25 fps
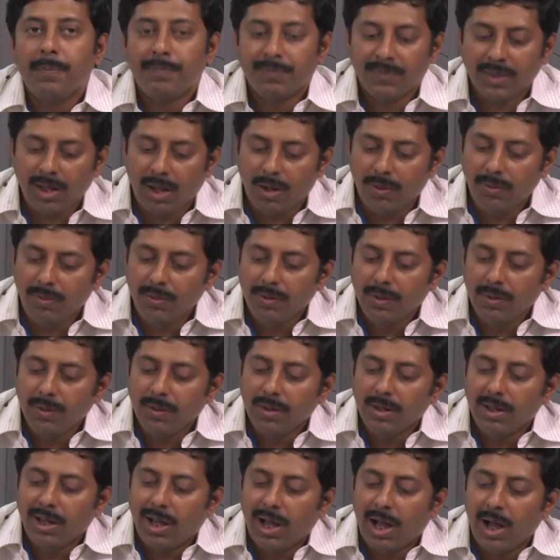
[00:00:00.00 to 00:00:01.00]
Now,
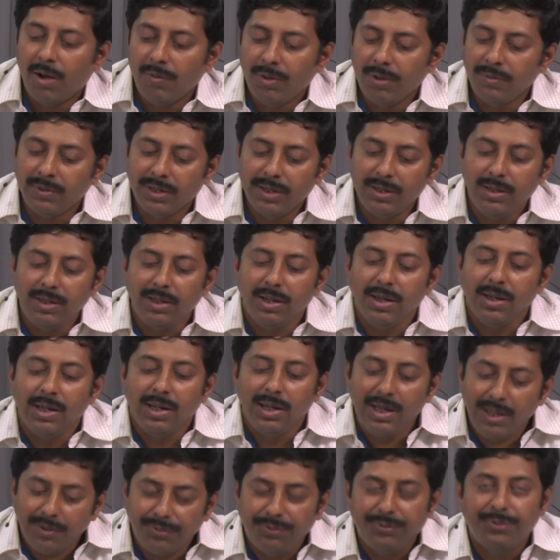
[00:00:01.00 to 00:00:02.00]
however,
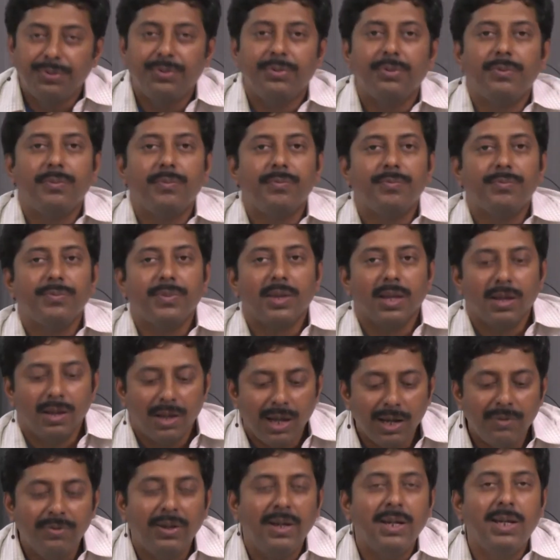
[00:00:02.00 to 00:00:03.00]
if
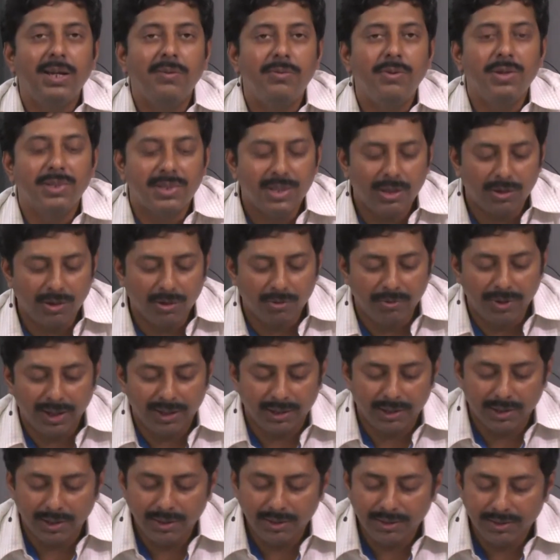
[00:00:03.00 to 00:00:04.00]
I give you a set of
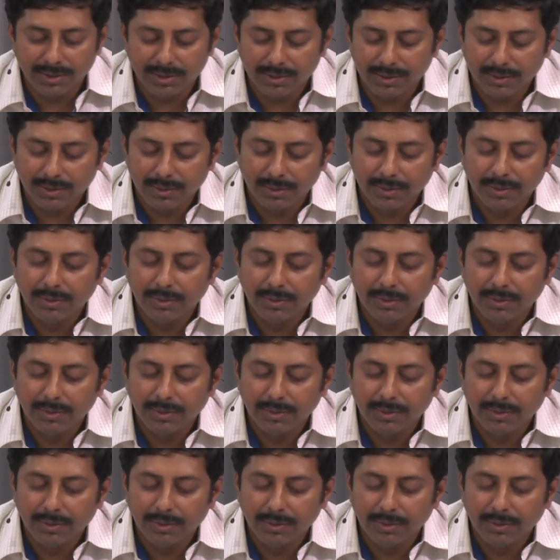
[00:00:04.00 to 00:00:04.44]
vectors